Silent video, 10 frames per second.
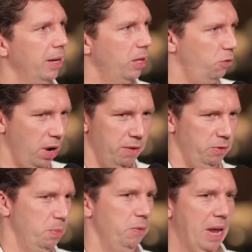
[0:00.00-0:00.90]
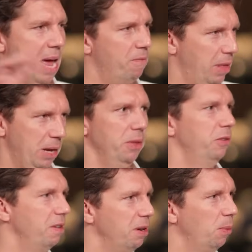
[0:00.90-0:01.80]
the driver's moved everything on the
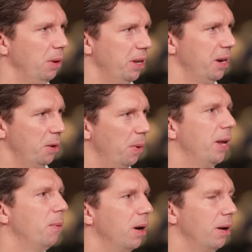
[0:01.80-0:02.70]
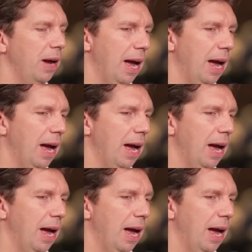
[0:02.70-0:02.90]
steering wheel, you don't know where you are,